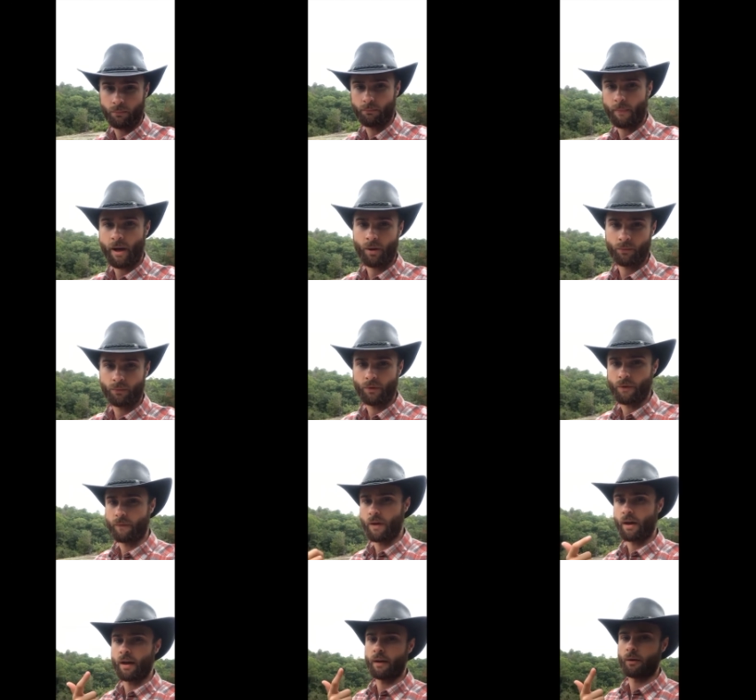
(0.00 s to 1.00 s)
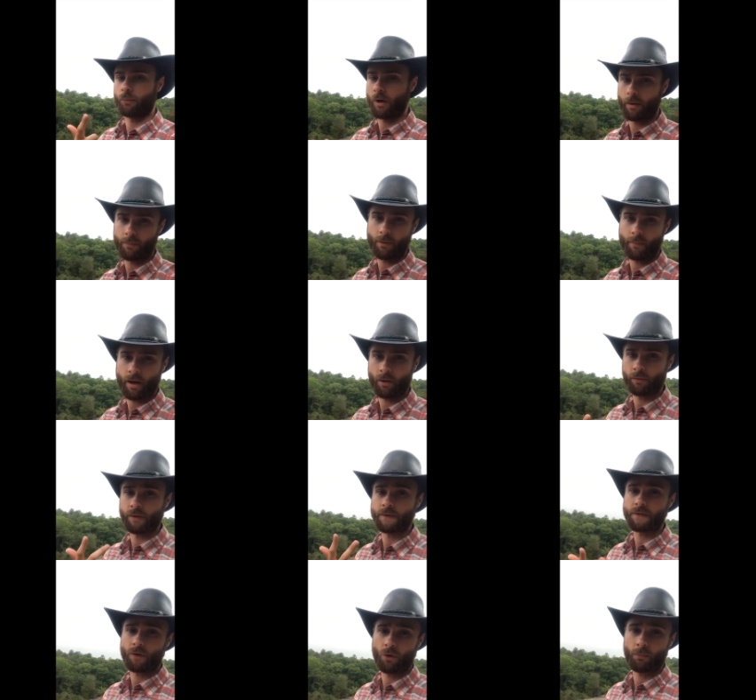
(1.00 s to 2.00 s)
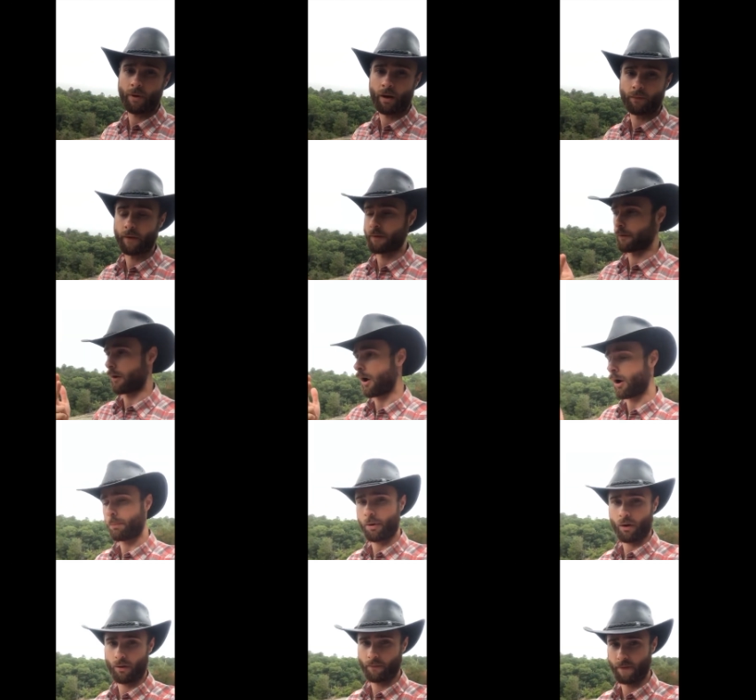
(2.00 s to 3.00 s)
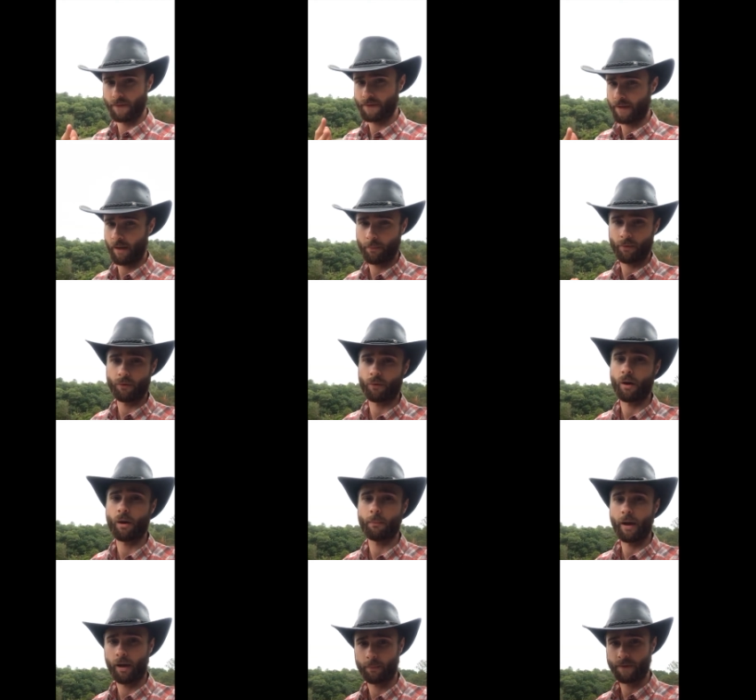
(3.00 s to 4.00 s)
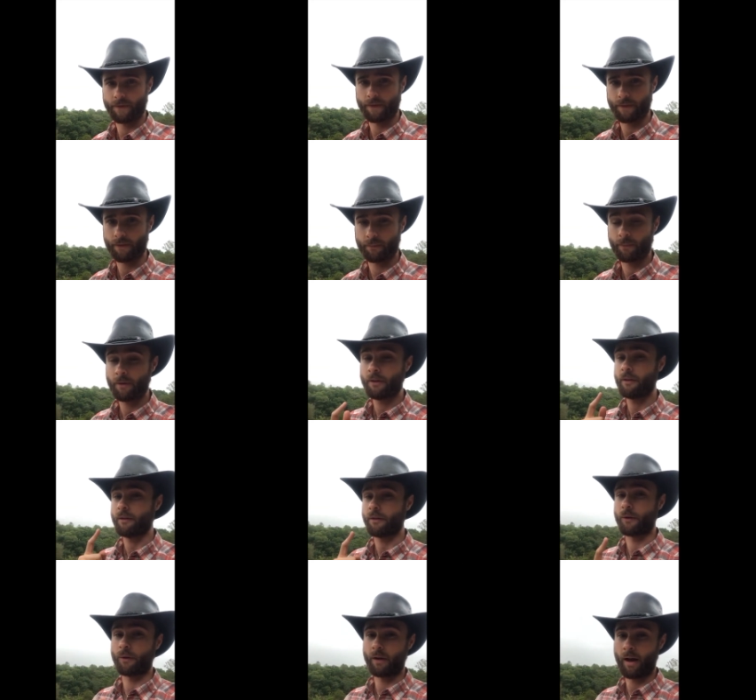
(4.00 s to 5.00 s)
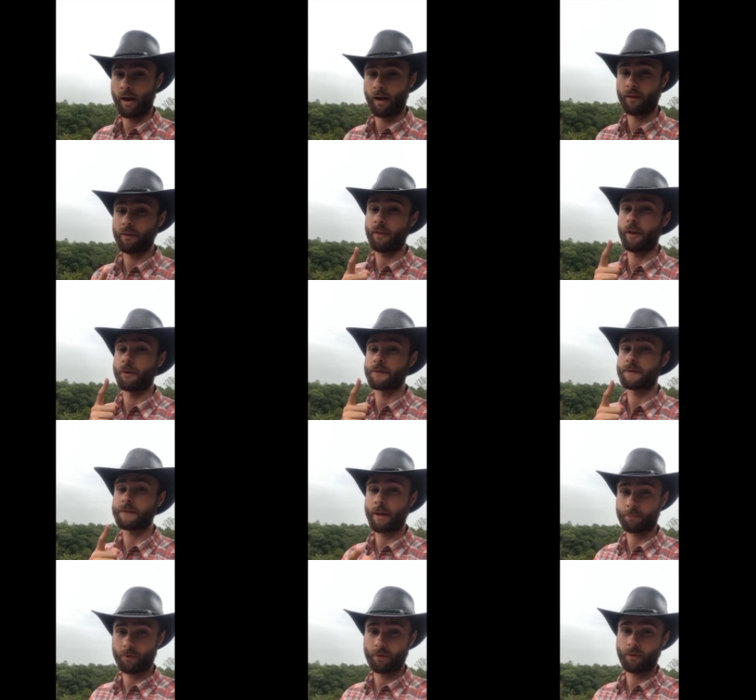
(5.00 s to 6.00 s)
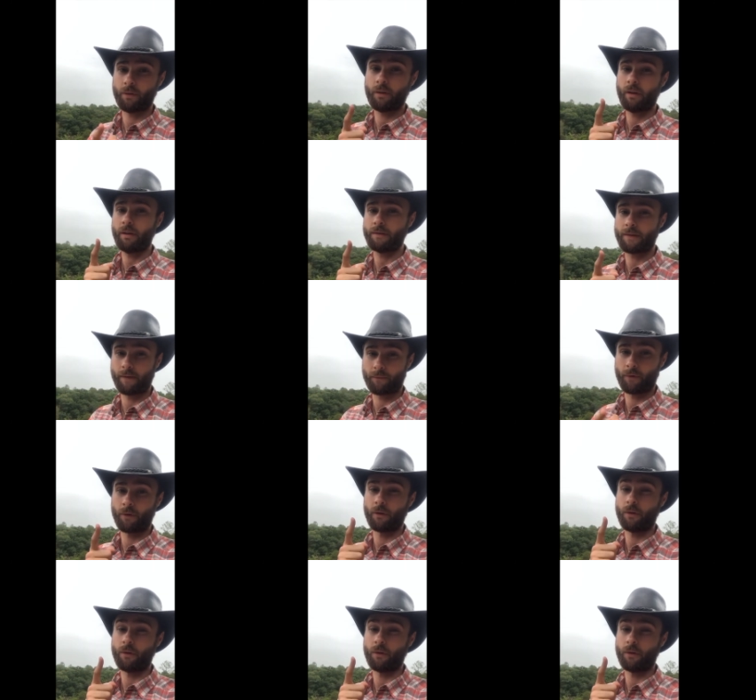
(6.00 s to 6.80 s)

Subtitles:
Mountain, you've got Arabia Mountain, and Stone Mountain, that they're all part of the same underground magma system. They're not. They are separate, different